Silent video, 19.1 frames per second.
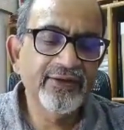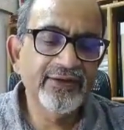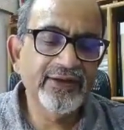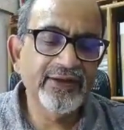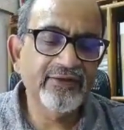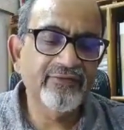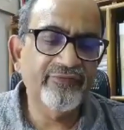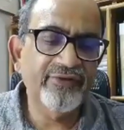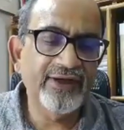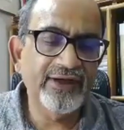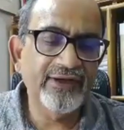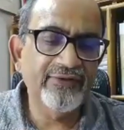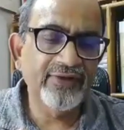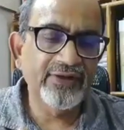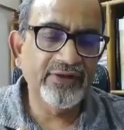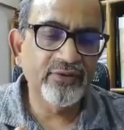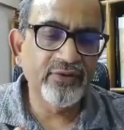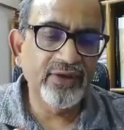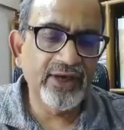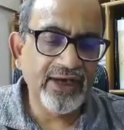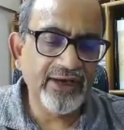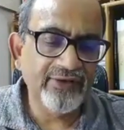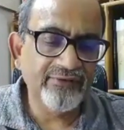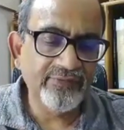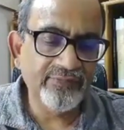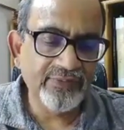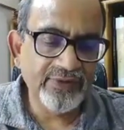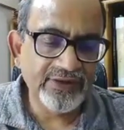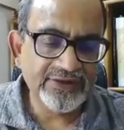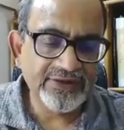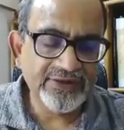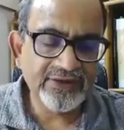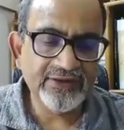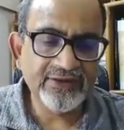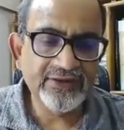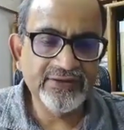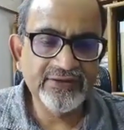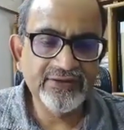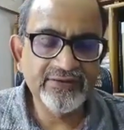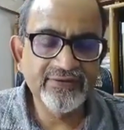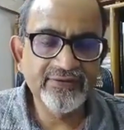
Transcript: that whenever you have a patient